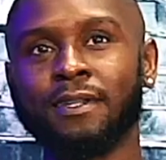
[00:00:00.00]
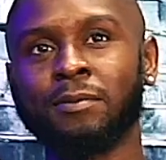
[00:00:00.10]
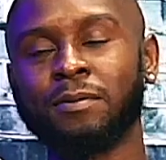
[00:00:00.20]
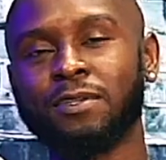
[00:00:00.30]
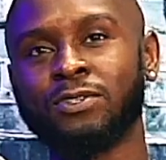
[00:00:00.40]
let
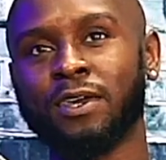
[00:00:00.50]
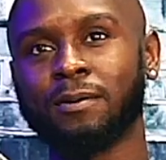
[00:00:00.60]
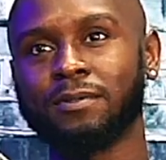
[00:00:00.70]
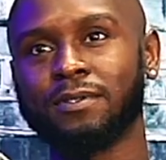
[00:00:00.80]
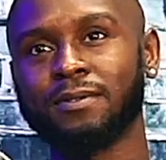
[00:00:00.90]
me be
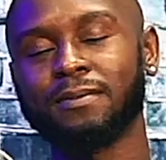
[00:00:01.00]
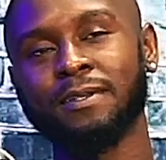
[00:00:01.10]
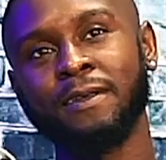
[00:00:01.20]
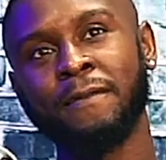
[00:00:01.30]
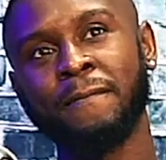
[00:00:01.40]
strapped up.
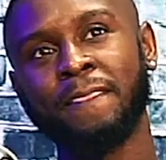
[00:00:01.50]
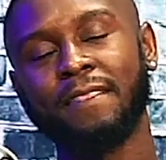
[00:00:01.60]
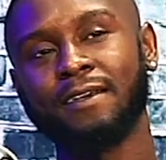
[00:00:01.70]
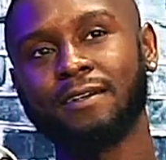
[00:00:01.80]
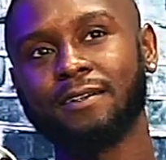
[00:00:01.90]

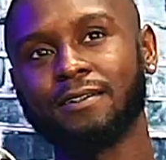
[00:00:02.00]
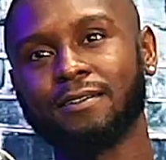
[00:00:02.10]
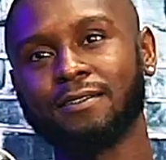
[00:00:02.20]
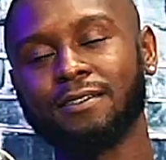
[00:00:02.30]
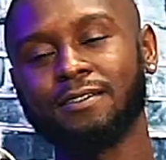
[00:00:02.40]
Uh,
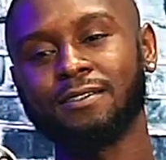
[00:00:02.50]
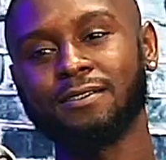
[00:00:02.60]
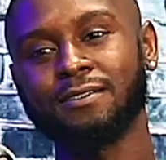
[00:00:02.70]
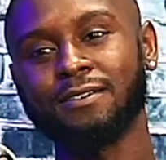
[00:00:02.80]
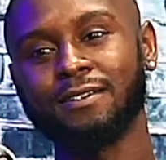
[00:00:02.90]
it's
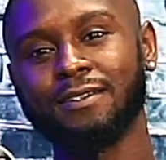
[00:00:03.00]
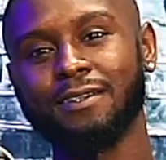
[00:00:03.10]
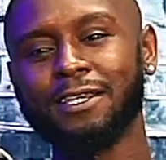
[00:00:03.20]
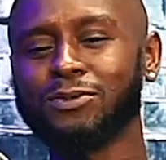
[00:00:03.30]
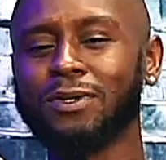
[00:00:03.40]

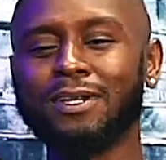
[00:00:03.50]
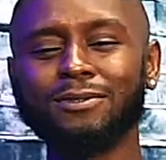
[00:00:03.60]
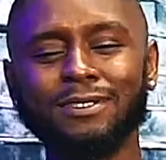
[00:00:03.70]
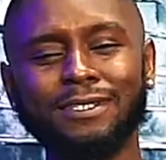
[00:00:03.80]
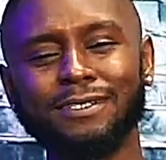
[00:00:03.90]
it's one of
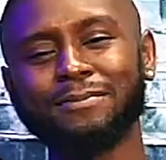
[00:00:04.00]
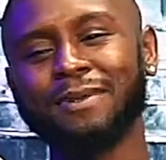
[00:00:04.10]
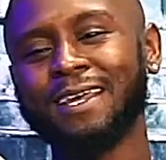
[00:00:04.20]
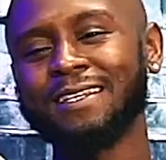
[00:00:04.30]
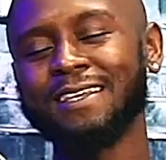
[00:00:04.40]
those things.
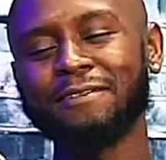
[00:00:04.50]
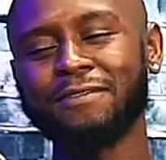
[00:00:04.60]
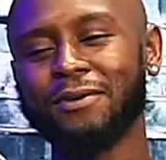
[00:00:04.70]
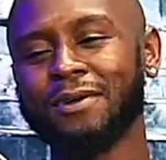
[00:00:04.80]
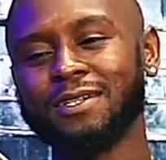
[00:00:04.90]
I think
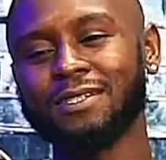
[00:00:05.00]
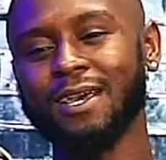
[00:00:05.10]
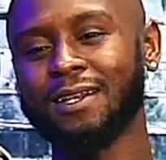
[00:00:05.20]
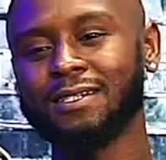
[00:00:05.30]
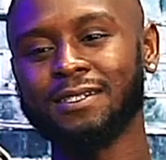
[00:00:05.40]
every artist
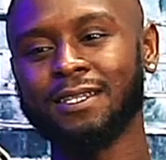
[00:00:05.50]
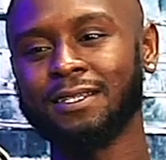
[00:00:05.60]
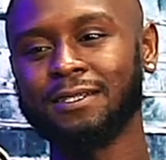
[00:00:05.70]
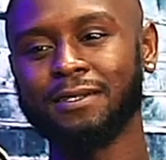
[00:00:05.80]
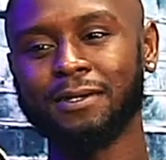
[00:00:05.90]
got his
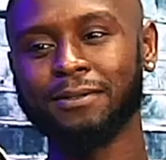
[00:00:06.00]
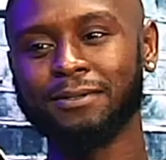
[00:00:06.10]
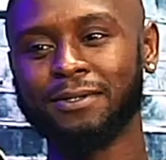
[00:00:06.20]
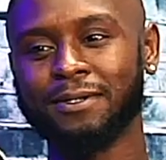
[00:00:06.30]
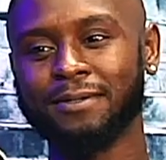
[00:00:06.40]
thing though.
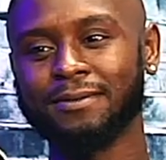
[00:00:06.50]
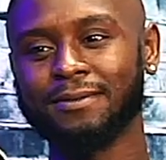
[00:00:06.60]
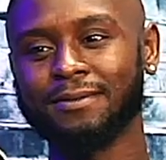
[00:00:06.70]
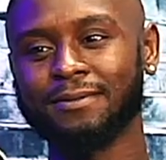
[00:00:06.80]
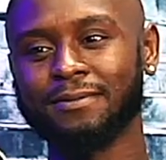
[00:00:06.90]
You know.
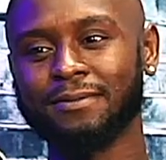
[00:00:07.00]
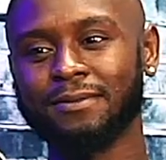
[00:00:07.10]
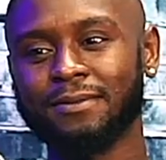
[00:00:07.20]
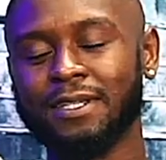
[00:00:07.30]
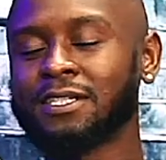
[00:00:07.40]
For
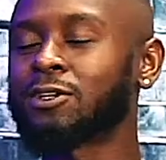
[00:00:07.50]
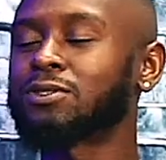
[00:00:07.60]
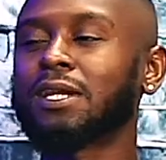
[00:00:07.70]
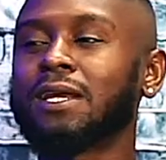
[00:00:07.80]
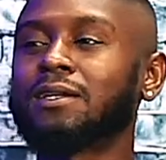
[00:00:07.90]
sure. As long sure.
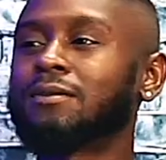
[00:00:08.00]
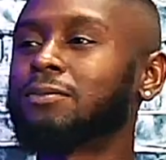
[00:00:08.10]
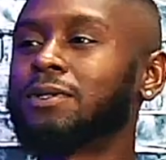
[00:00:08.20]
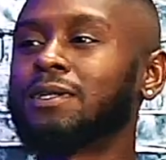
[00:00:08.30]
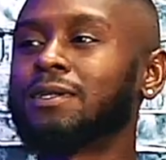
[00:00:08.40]
as it ain't nothing
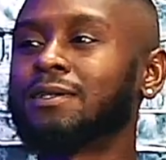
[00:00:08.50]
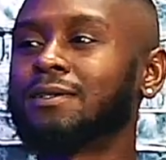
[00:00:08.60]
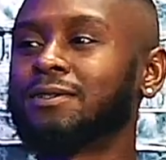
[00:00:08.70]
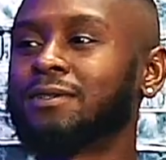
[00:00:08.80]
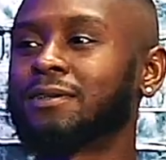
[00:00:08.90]
weird,
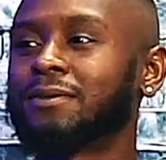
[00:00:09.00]
you know.